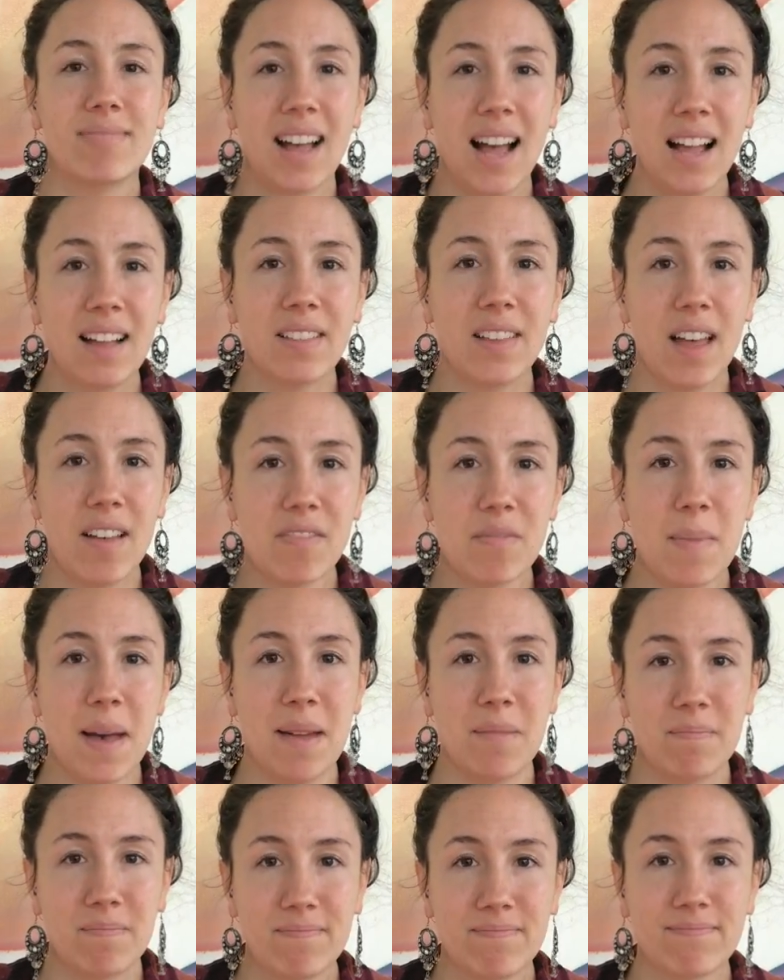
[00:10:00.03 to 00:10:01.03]
I love men,
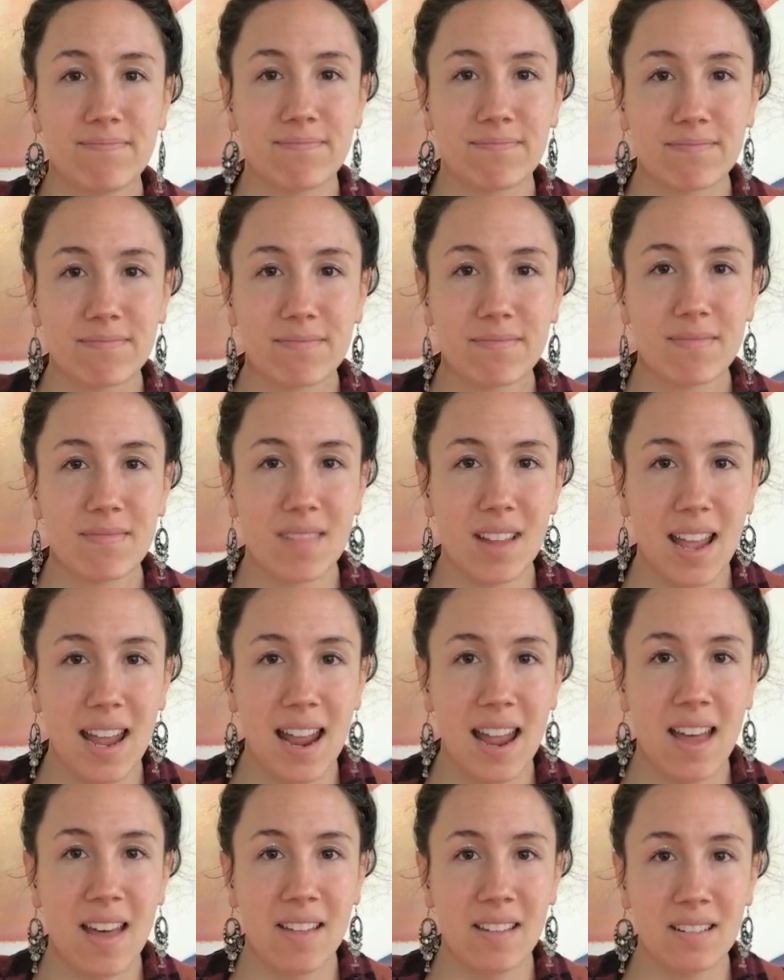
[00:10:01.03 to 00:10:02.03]

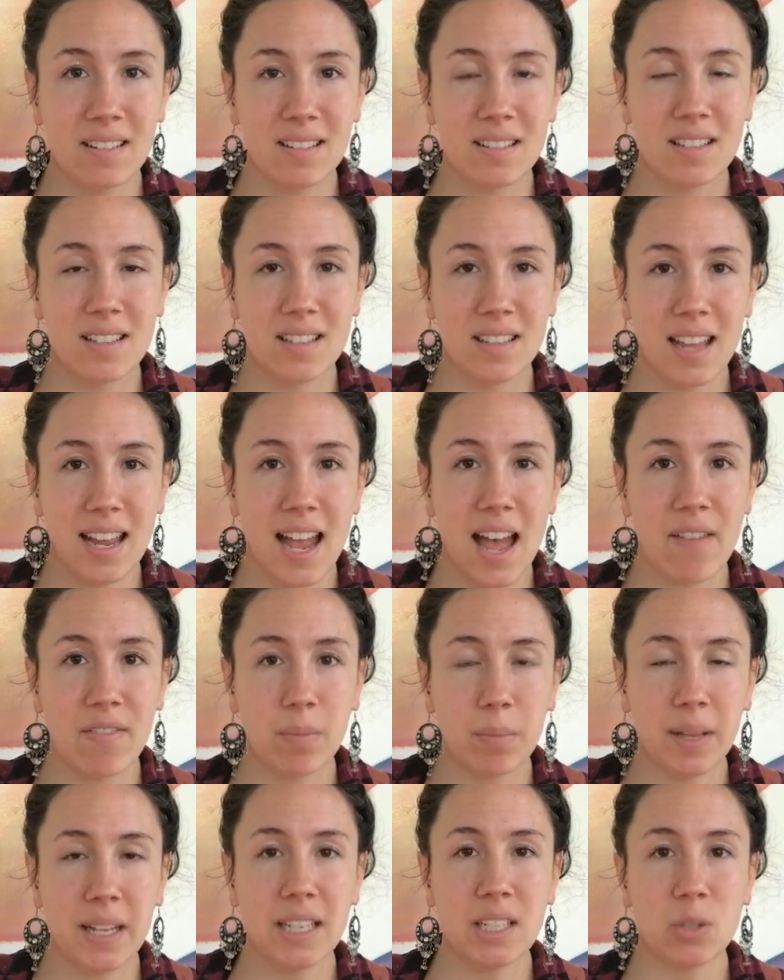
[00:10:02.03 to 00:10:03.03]
and they have a
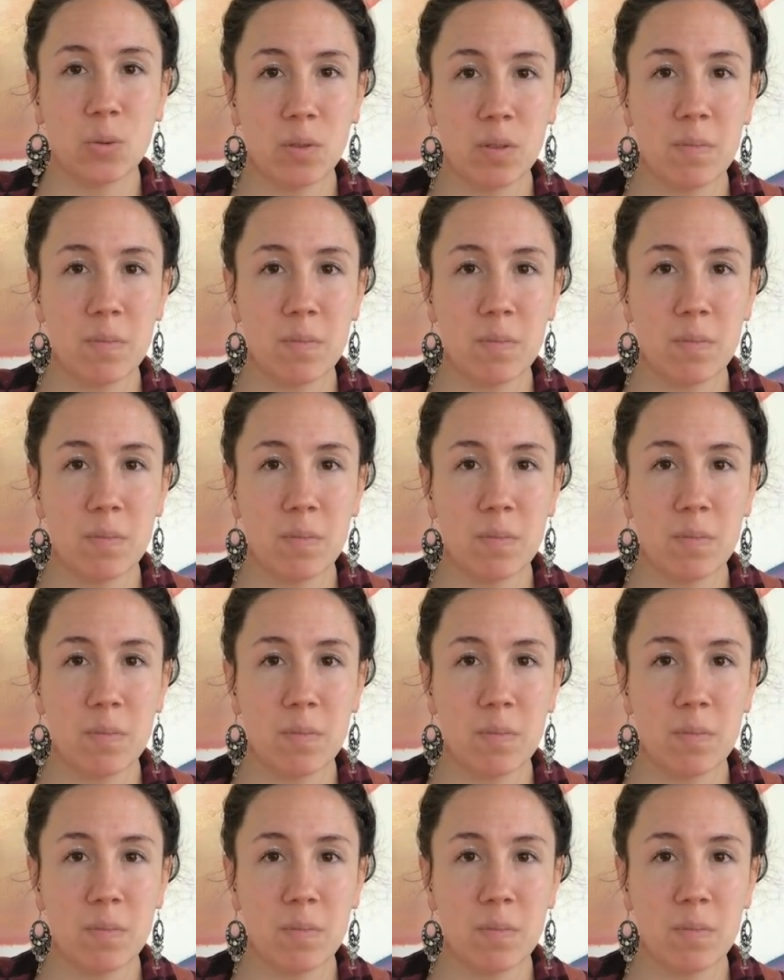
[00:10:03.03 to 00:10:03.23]
place